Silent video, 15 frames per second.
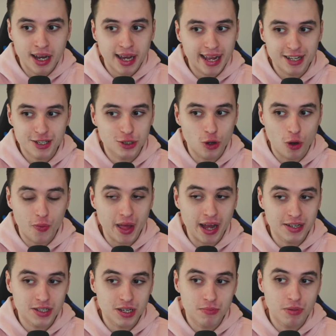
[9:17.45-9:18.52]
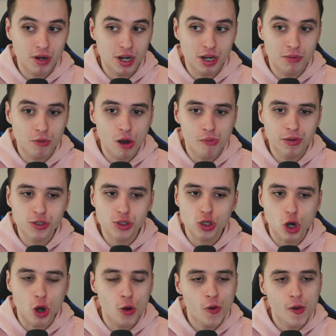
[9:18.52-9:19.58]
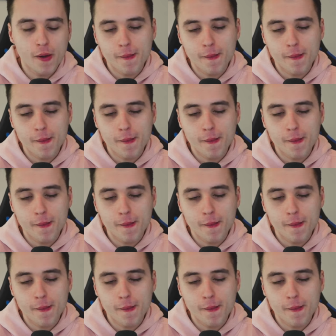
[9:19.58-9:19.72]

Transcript: It's not that simple at the moment. So